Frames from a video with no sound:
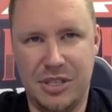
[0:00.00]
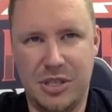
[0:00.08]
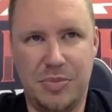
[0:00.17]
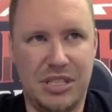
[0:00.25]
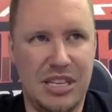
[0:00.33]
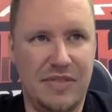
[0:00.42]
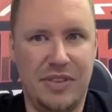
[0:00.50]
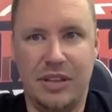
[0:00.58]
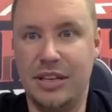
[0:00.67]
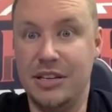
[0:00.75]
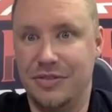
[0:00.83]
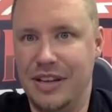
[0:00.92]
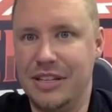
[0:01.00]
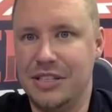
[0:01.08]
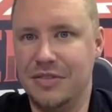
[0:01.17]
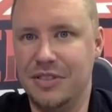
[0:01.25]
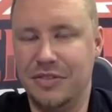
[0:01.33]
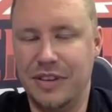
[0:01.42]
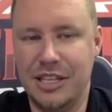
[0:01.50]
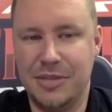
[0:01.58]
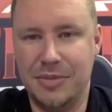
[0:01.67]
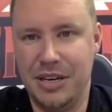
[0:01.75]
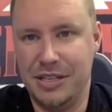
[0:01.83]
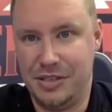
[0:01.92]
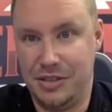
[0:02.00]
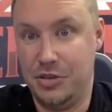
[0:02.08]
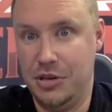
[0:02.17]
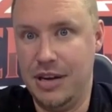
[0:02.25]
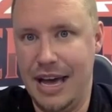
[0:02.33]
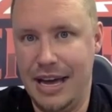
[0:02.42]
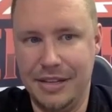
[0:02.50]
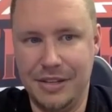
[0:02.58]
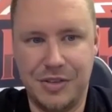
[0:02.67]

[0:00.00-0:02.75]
specifically defensive defenseman and is good at it.